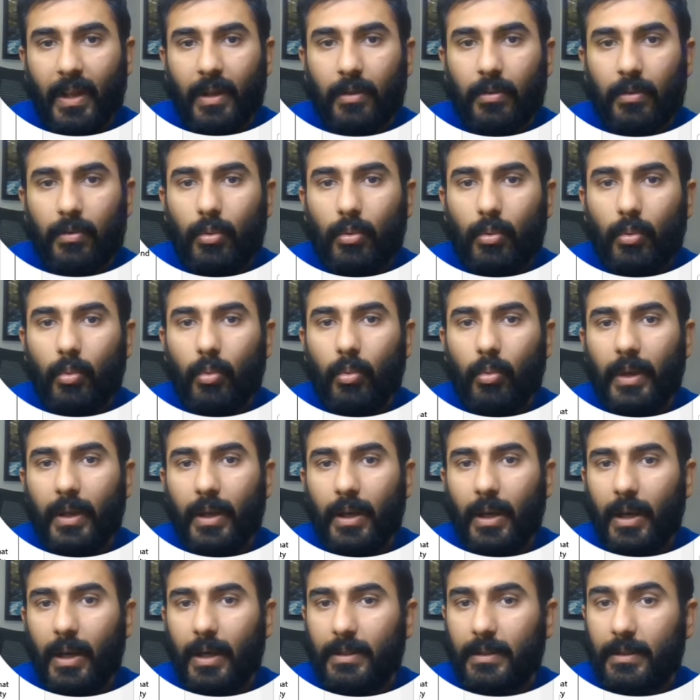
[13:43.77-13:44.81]
So you
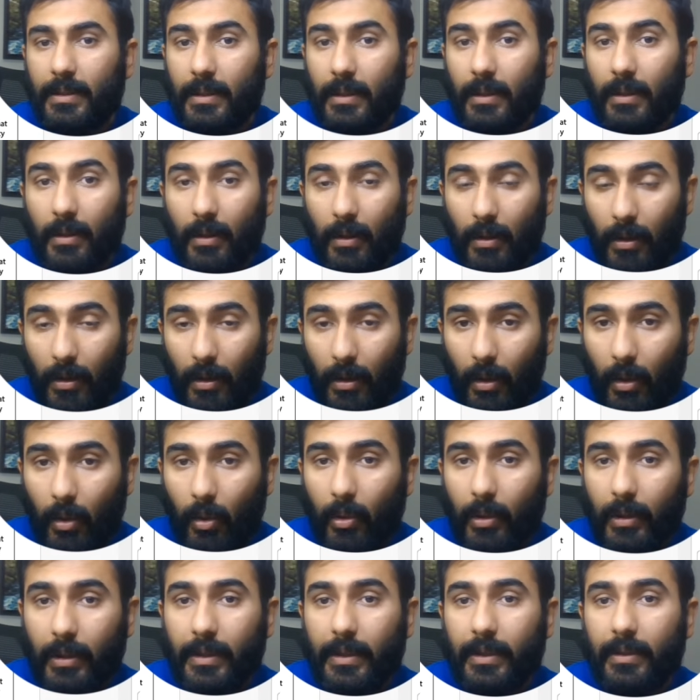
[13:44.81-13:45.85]
can answer
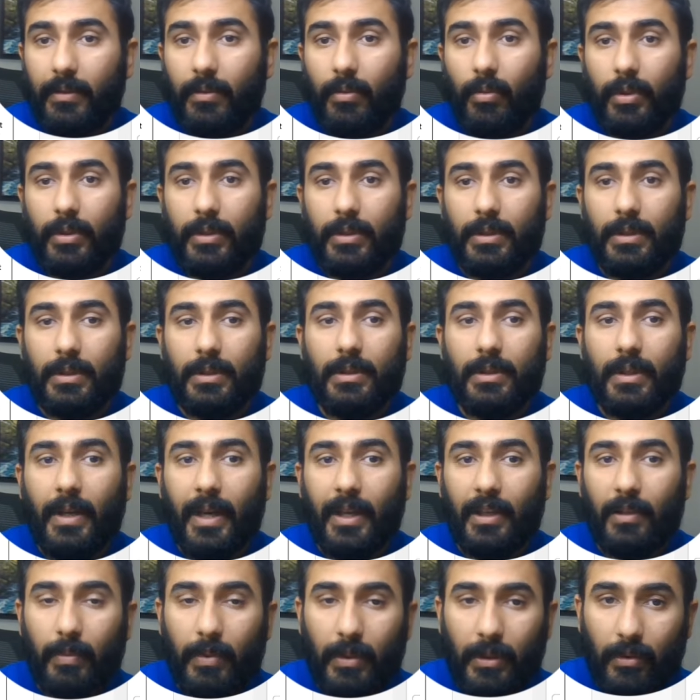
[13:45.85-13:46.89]
all these questions
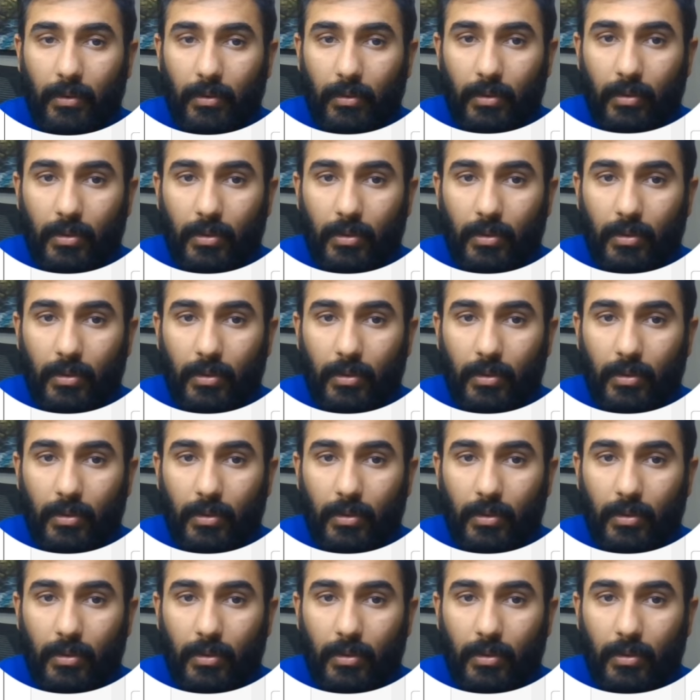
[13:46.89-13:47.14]
as per your